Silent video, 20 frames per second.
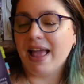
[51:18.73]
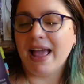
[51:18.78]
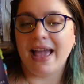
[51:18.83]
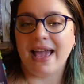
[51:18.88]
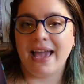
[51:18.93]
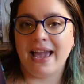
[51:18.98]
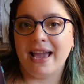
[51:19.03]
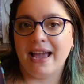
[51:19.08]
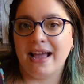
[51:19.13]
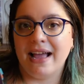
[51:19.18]

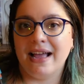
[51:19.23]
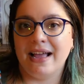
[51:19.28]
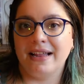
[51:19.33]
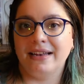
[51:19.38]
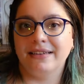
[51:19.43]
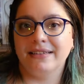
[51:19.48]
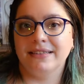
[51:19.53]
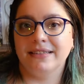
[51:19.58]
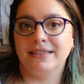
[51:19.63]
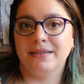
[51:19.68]

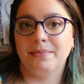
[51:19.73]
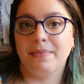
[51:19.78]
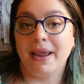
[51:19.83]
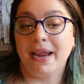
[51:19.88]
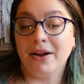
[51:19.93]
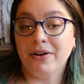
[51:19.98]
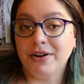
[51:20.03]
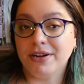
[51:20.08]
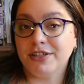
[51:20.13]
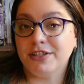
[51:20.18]
and
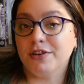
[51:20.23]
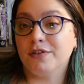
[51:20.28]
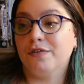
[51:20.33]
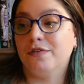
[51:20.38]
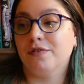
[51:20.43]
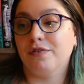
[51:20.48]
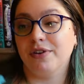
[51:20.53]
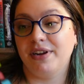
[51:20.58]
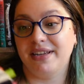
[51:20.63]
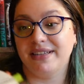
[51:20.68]
Perrington
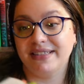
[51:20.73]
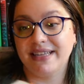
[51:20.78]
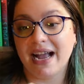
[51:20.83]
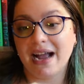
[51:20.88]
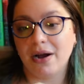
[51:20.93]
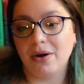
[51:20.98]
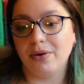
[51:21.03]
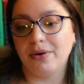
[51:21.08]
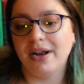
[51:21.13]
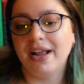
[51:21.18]
freaks
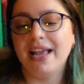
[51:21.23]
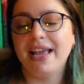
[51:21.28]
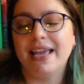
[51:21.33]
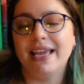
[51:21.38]
out